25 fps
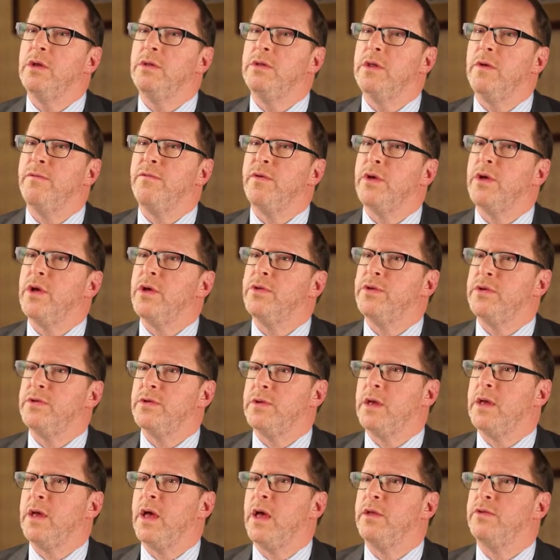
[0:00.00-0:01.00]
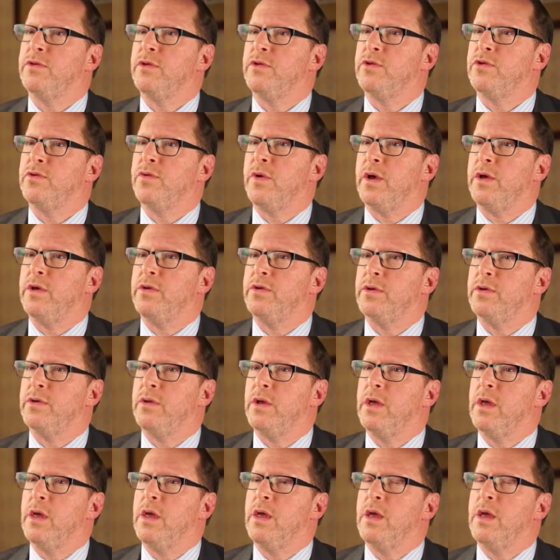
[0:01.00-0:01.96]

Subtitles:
difficulties in concentration.